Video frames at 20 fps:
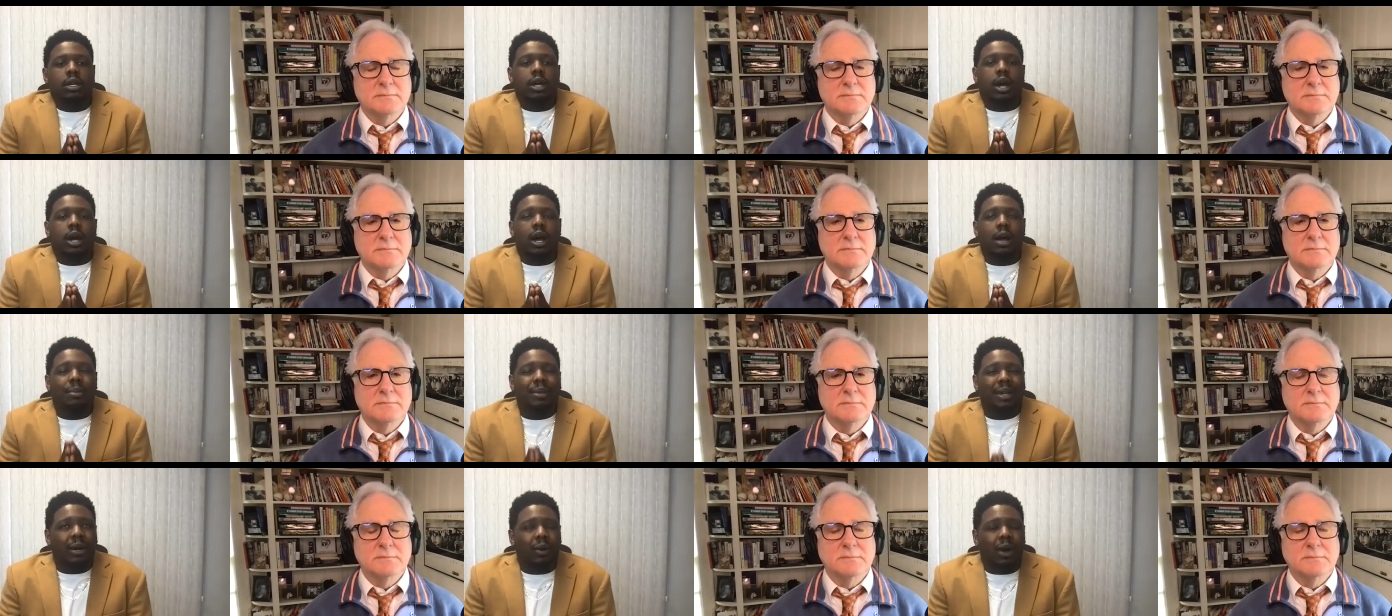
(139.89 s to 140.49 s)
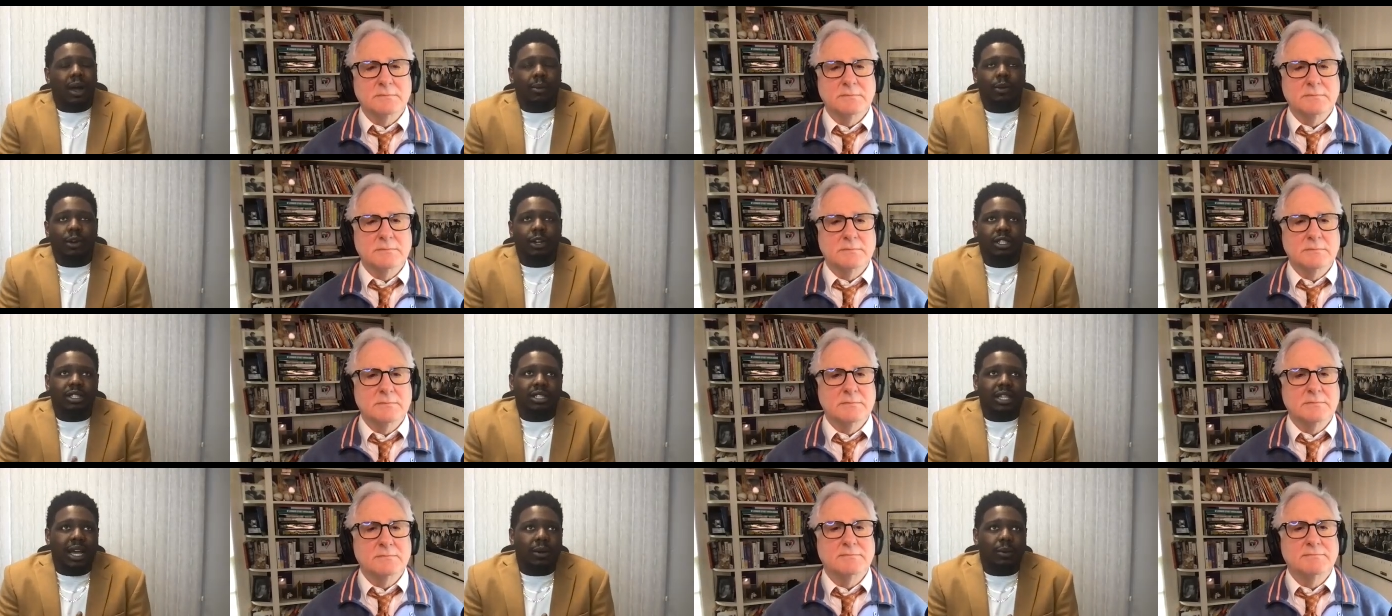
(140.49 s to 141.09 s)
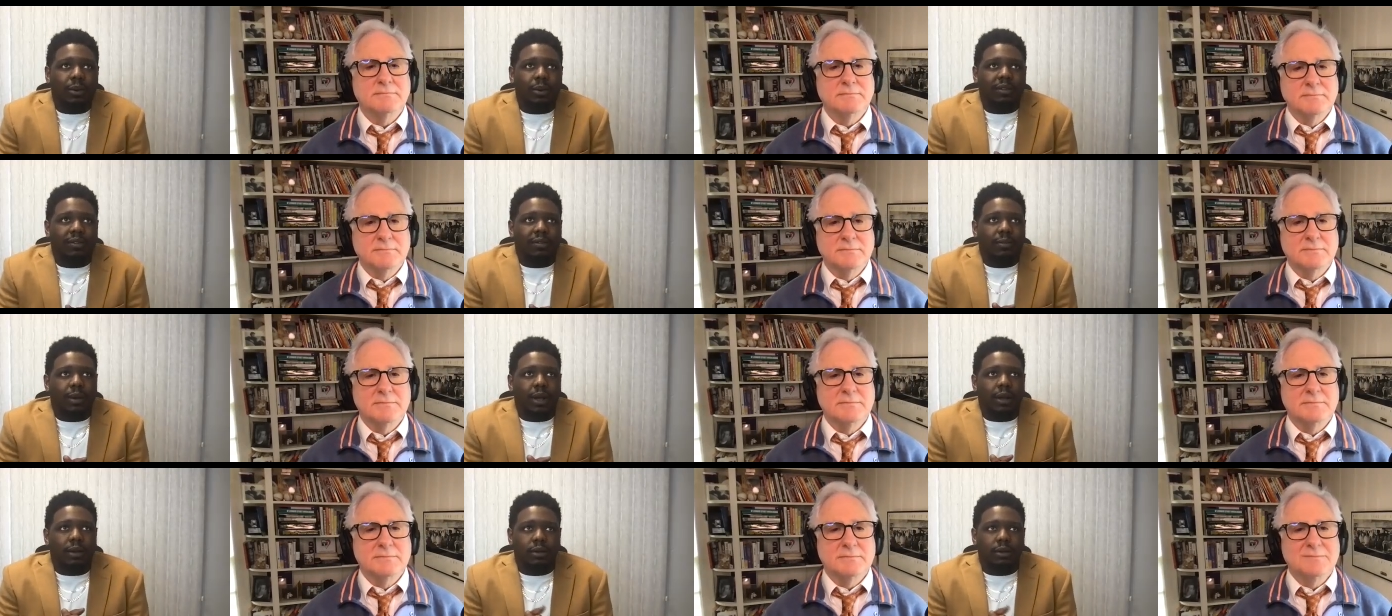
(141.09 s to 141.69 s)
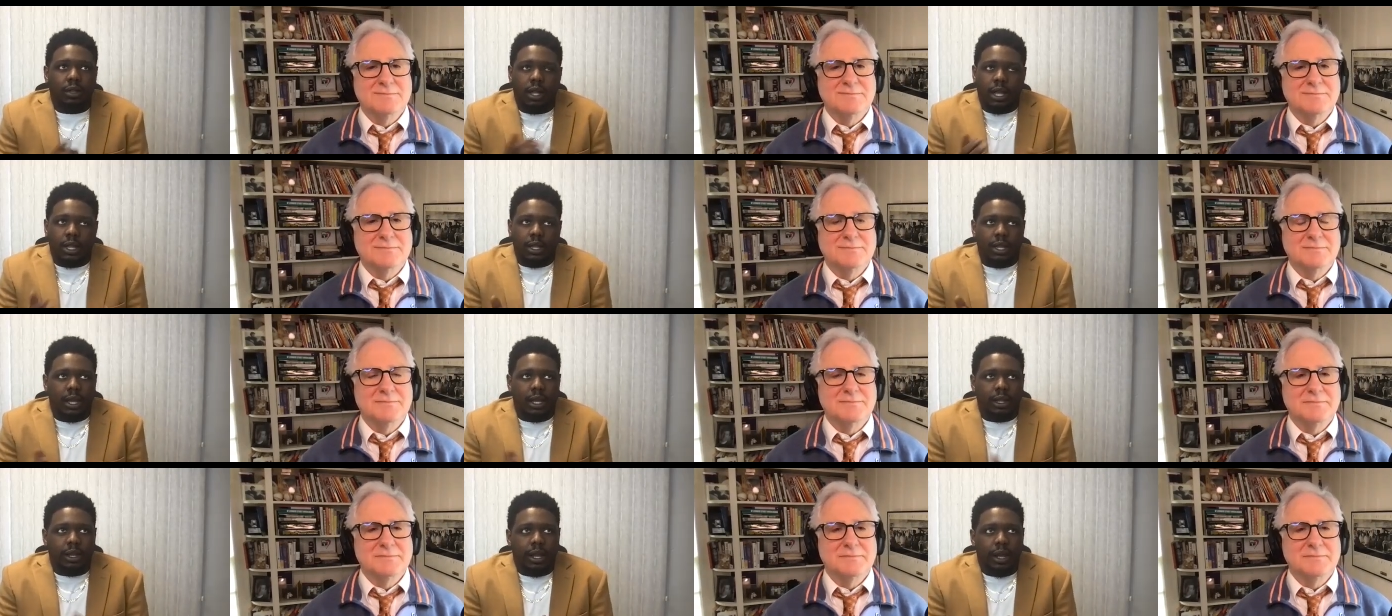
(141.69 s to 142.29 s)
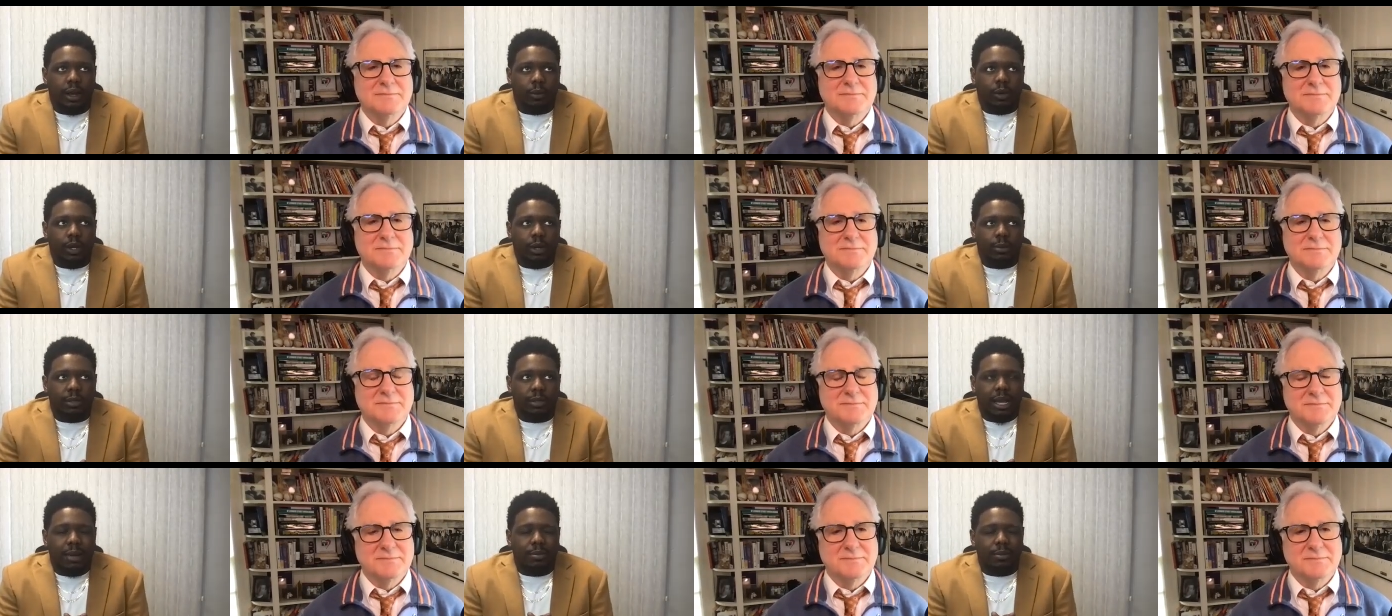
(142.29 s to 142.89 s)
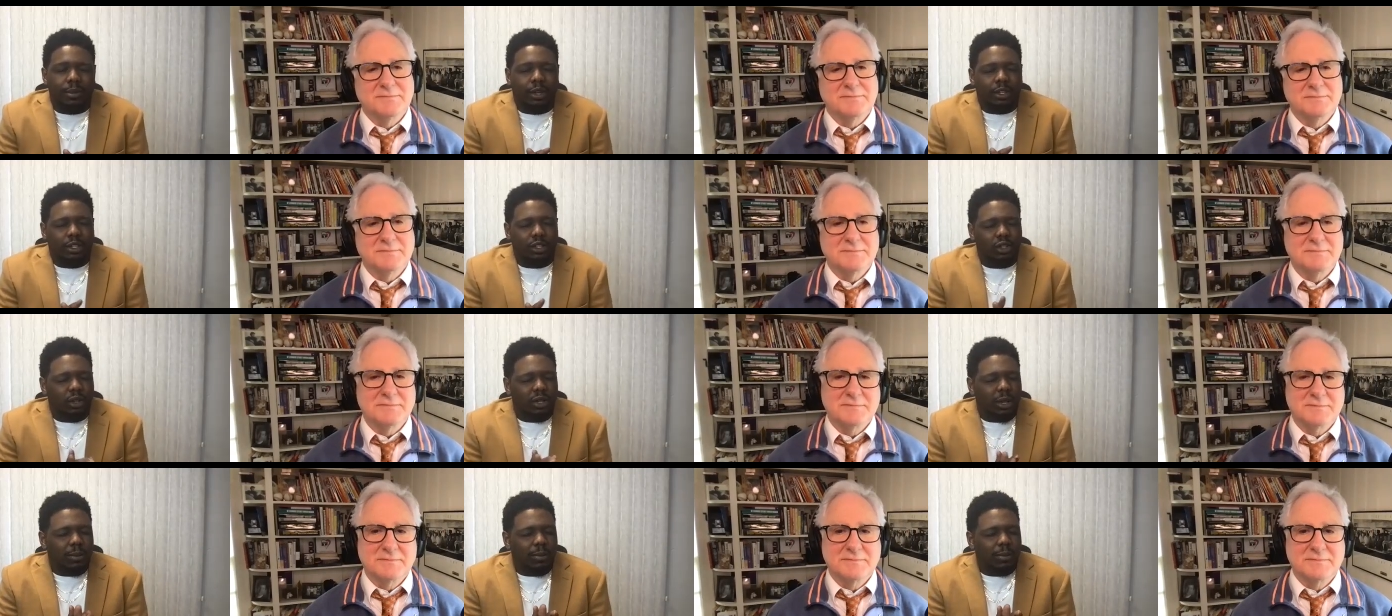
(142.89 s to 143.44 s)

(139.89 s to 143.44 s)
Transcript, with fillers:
Speaker 1: Um, and I, I want to say I went, and and that when him tapping me on the shoulder,